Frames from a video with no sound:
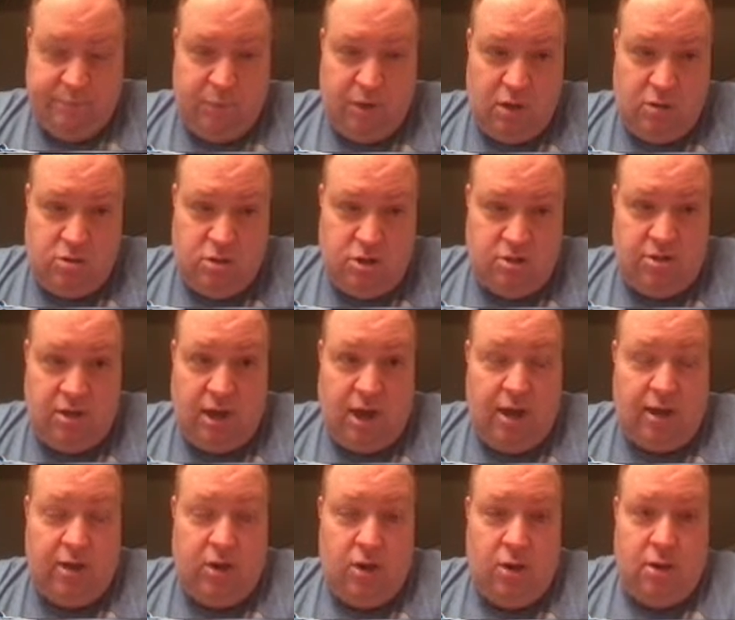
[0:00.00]
just the high
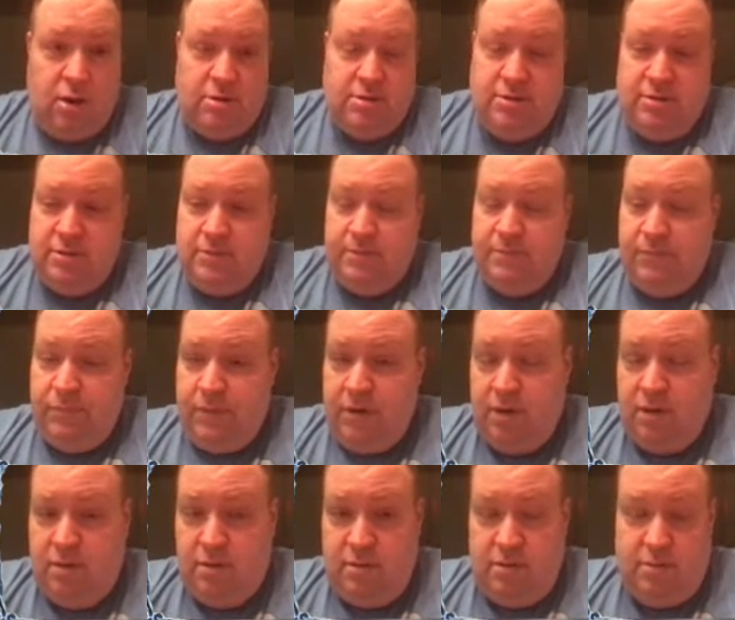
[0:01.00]
cost,
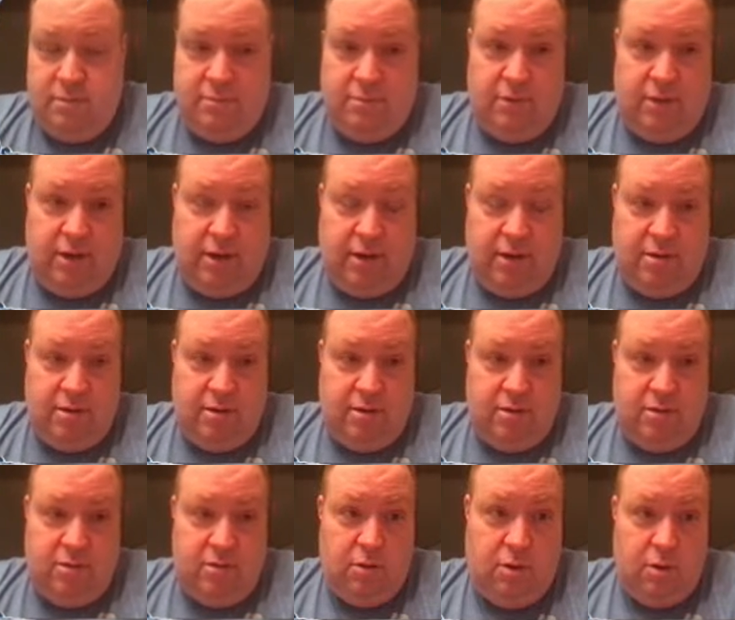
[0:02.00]
like
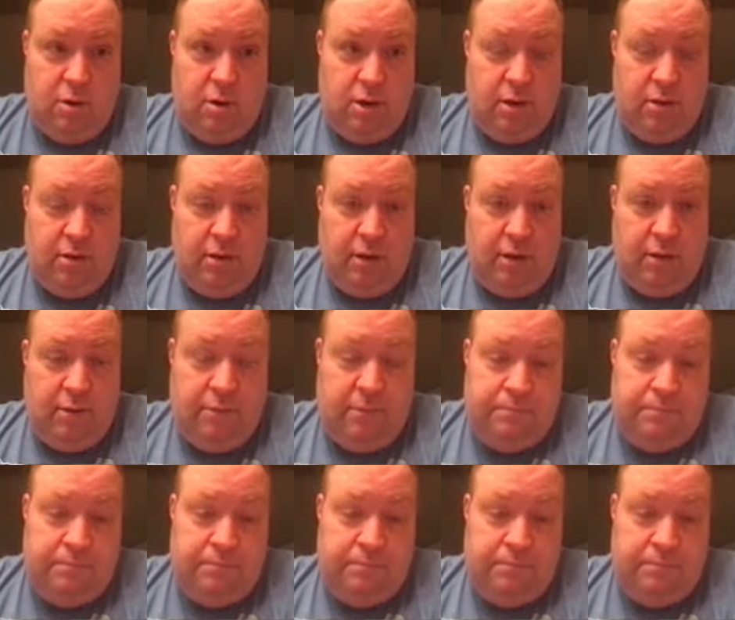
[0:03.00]
another Guardian deck.